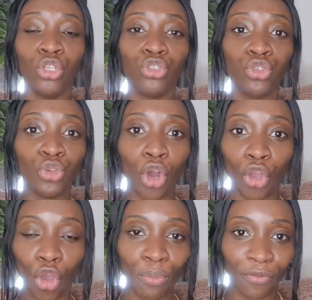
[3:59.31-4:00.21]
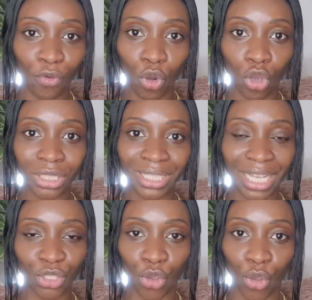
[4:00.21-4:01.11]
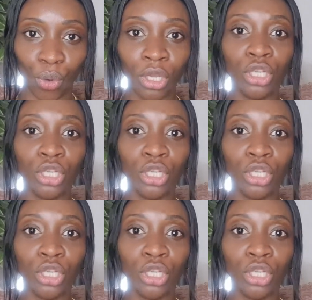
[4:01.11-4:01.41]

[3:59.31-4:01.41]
do not go before God says go.